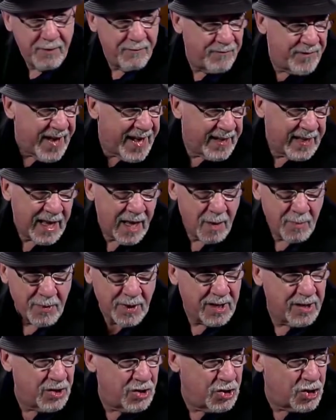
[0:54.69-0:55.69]
In fact,
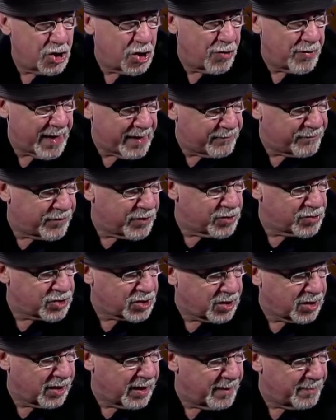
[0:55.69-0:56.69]
Albert, can you show that
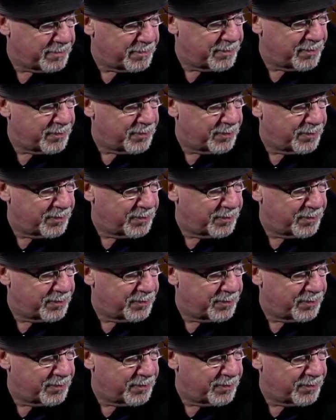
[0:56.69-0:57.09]
first clip?